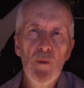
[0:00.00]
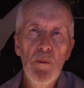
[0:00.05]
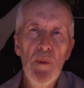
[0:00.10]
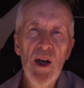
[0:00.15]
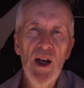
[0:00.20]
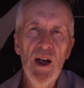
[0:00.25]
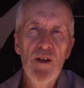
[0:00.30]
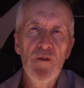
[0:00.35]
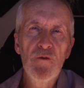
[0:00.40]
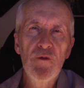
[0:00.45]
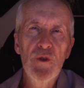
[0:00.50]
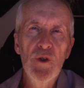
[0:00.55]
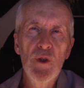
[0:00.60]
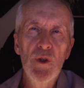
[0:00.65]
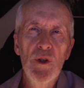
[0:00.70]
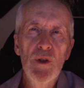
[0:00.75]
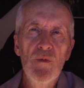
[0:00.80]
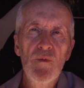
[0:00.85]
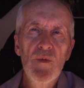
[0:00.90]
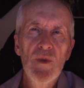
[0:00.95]

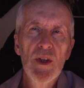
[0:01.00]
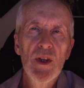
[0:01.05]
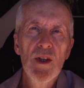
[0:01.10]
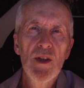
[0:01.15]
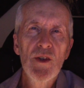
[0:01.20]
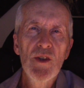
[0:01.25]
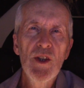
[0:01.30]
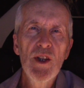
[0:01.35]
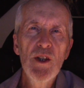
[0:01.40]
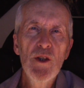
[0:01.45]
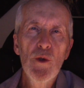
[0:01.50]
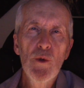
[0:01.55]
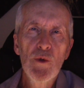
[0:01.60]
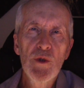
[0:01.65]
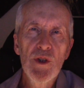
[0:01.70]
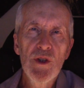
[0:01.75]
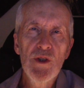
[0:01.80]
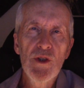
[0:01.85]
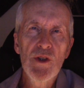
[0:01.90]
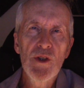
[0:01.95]
backfill. They know
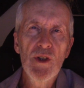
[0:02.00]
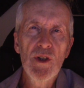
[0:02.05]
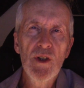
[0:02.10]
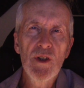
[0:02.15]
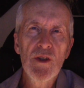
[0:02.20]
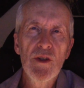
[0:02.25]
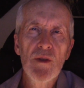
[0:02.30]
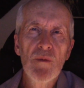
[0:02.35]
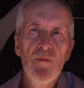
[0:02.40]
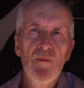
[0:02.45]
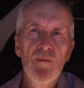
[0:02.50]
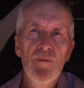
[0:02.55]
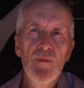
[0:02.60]
these things.